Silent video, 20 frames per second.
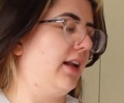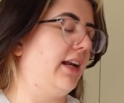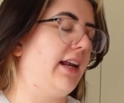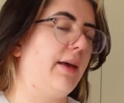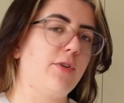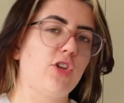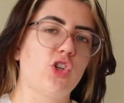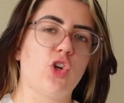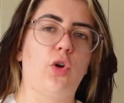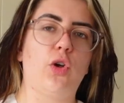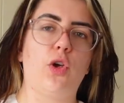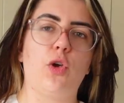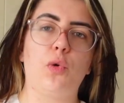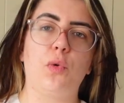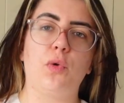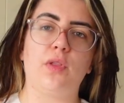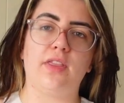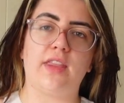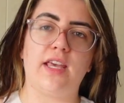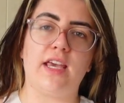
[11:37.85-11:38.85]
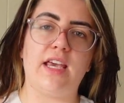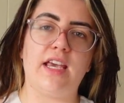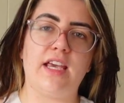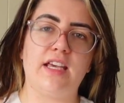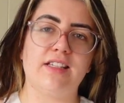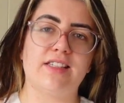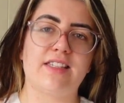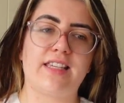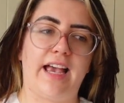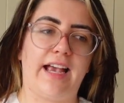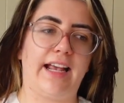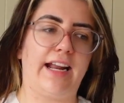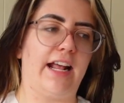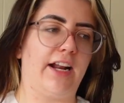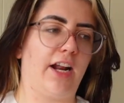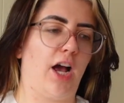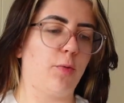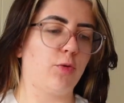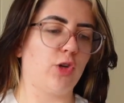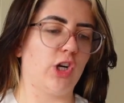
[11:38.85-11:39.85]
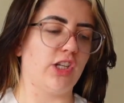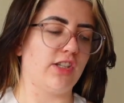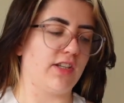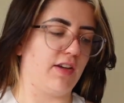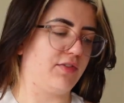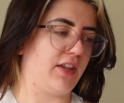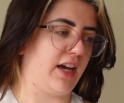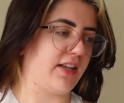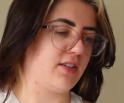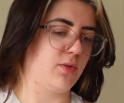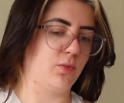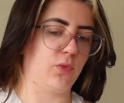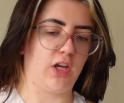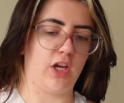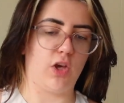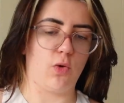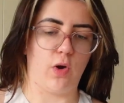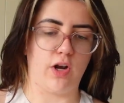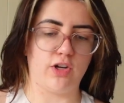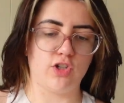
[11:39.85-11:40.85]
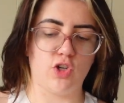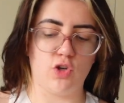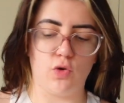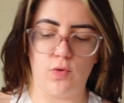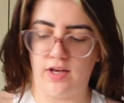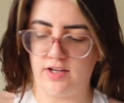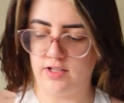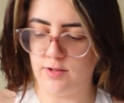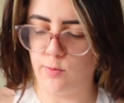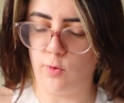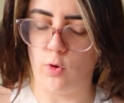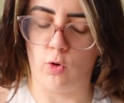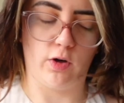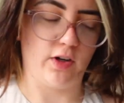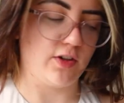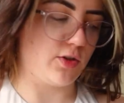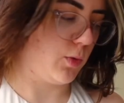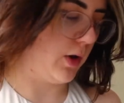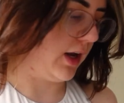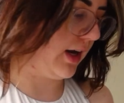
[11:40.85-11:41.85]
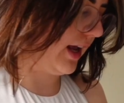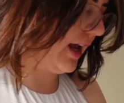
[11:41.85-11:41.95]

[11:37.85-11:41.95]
Let me show you the secondhand options if that's something you want to explore as well.